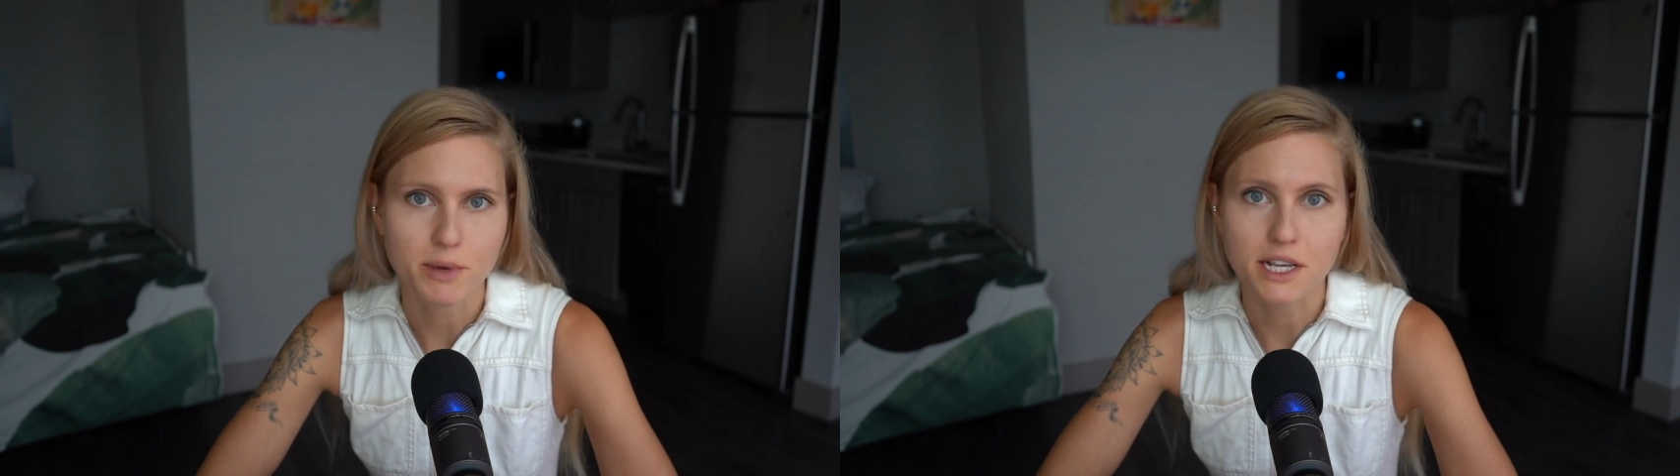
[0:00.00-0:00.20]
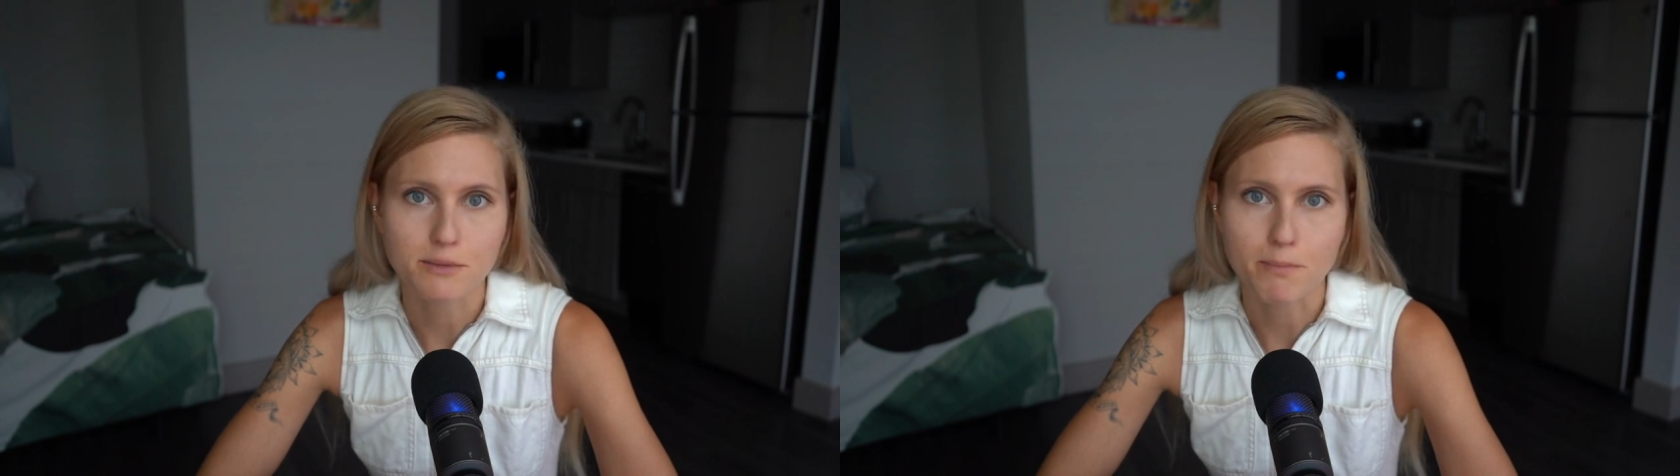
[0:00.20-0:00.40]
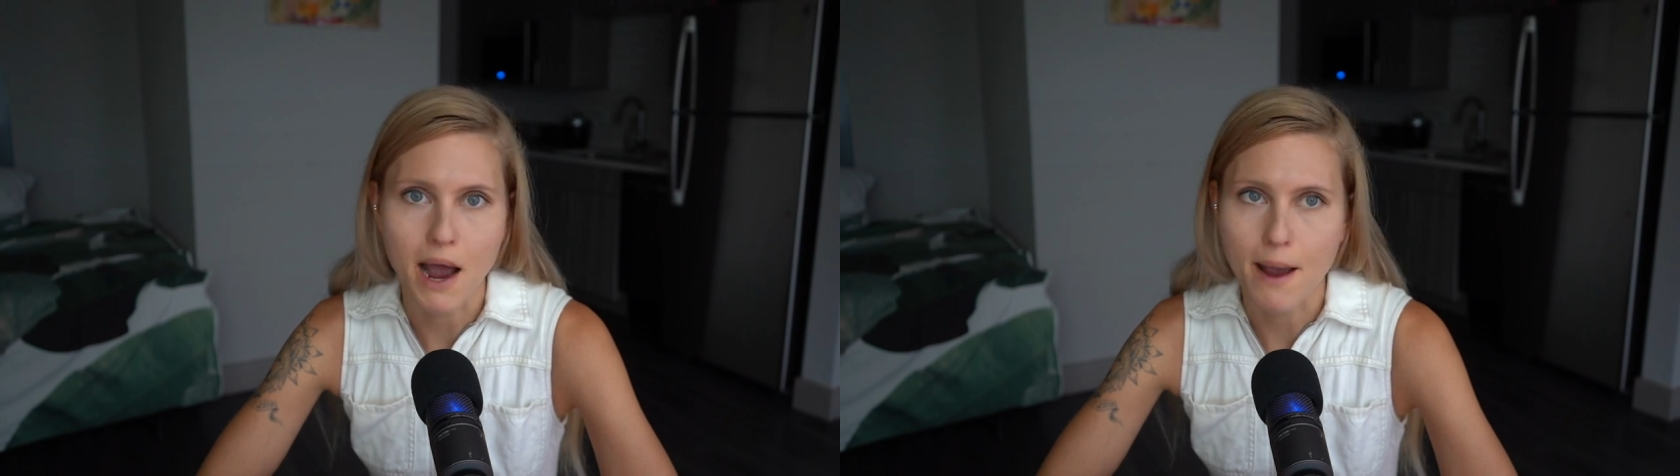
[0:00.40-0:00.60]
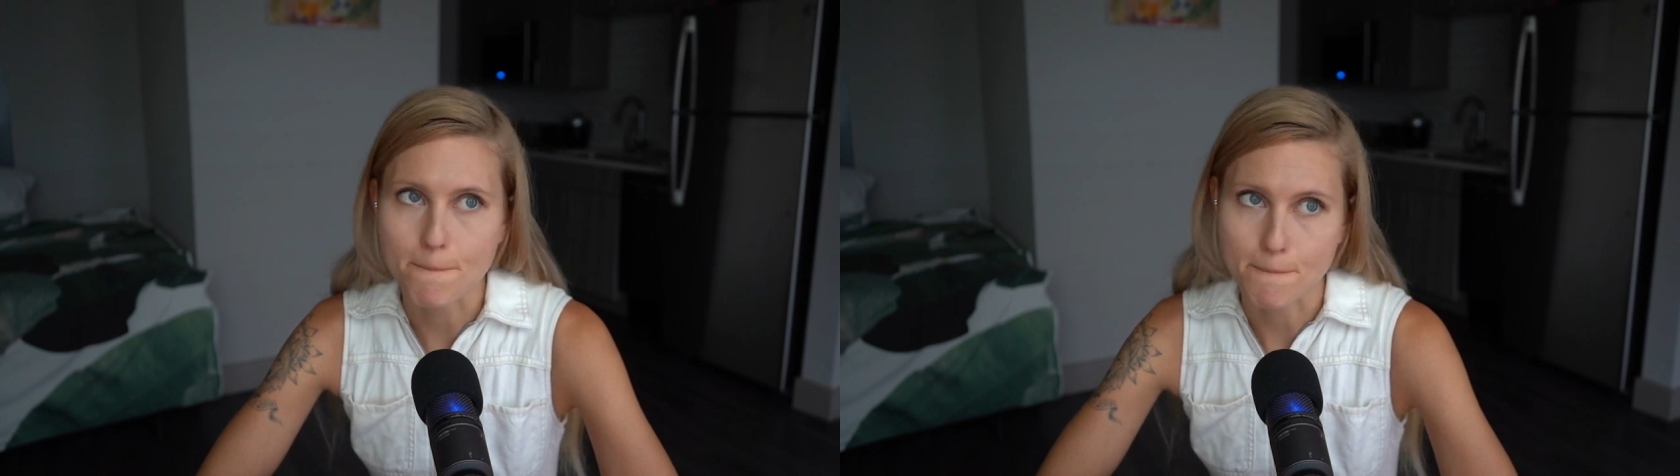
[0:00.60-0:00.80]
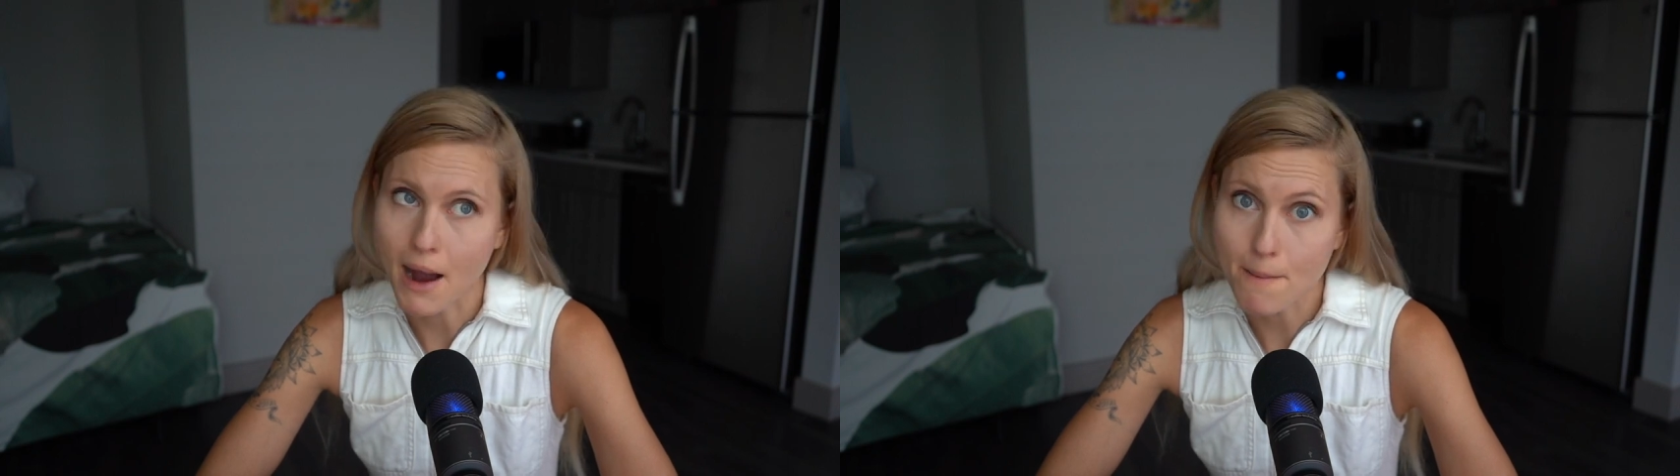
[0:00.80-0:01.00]
because my
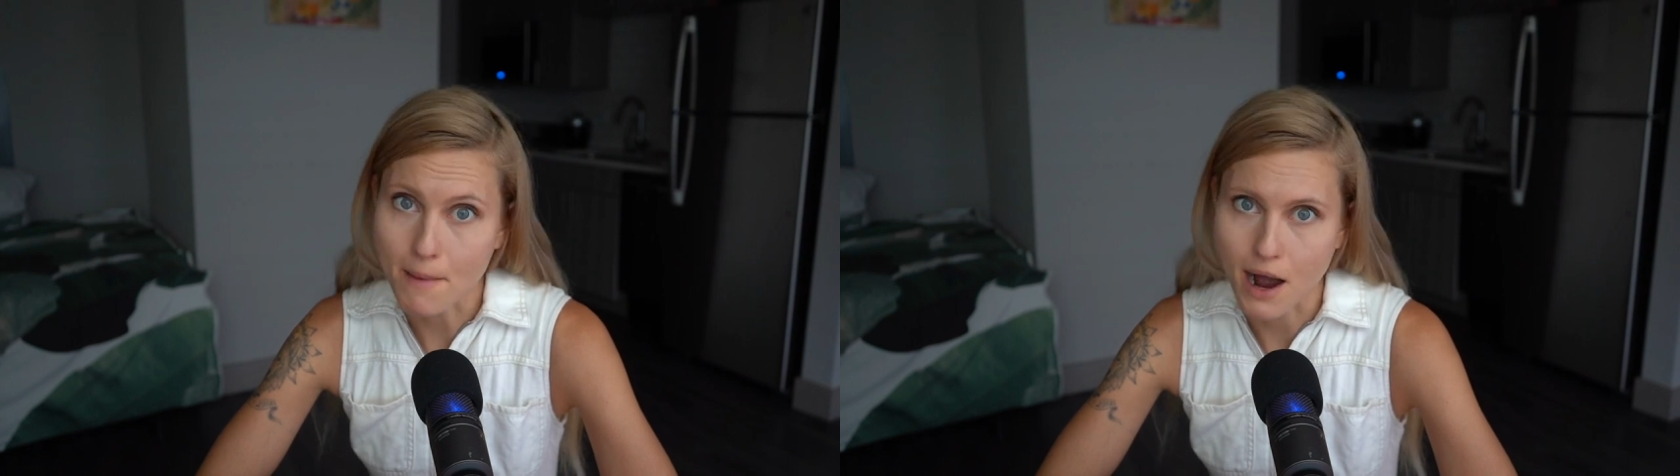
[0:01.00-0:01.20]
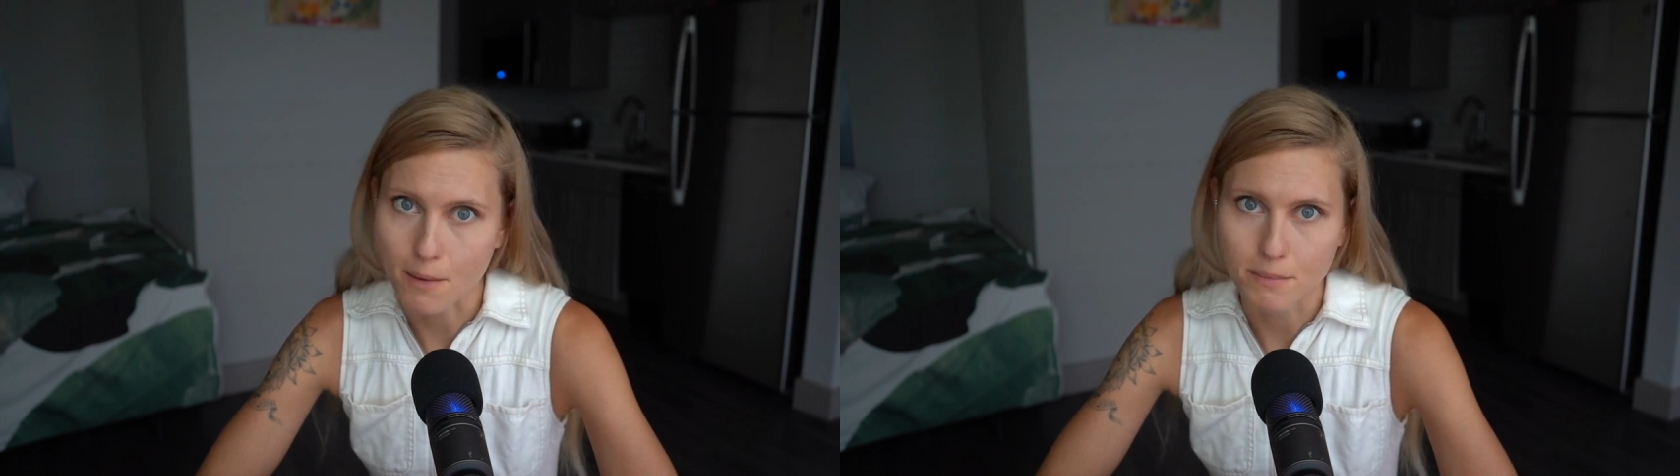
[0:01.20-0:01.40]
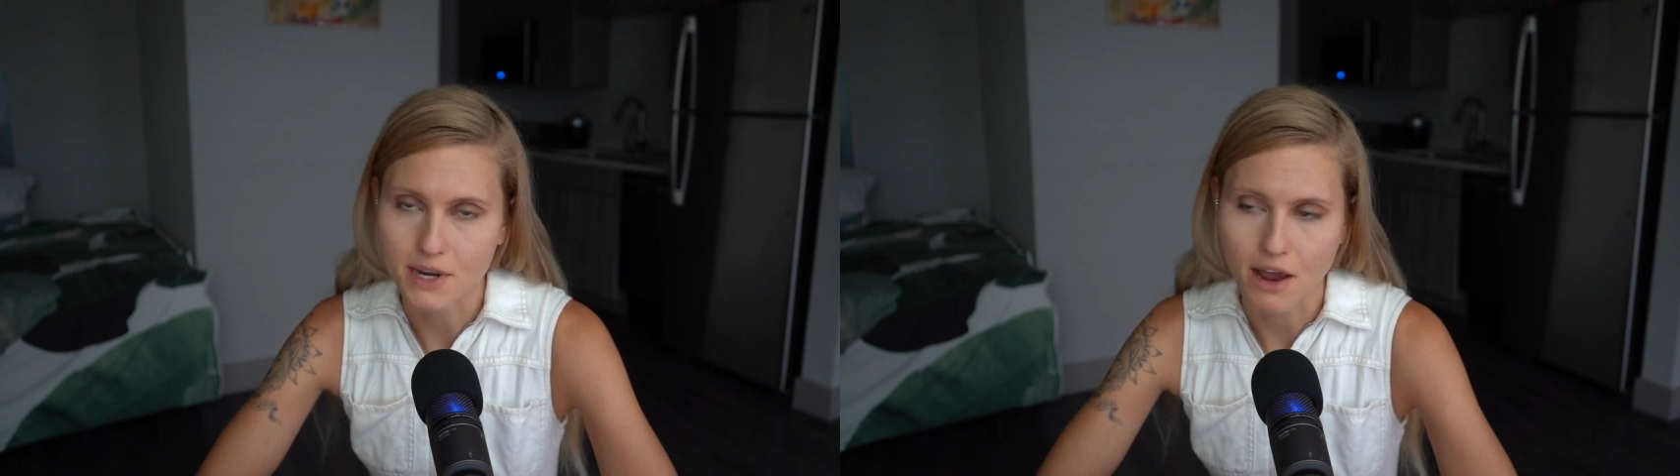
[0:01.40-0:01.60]
mom